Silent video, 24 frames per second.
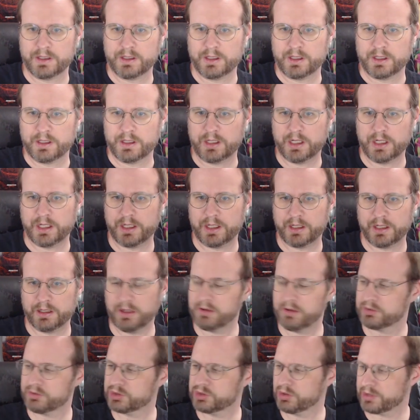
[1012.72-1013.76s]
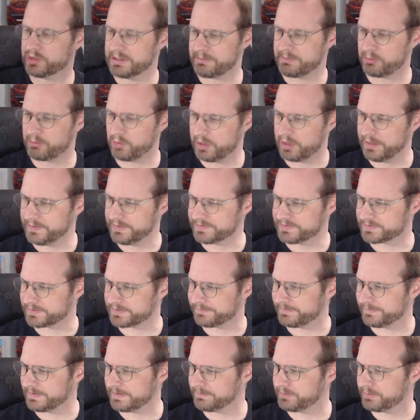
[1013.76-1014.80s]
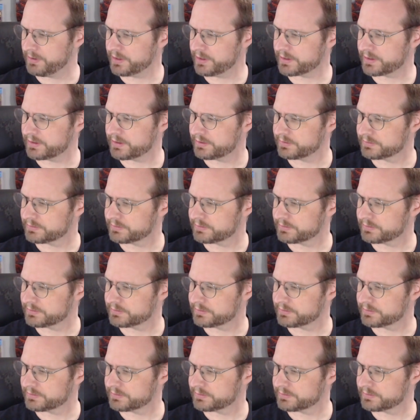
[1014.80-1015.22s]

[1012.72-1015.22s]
but Joker number 1. This is a fun book.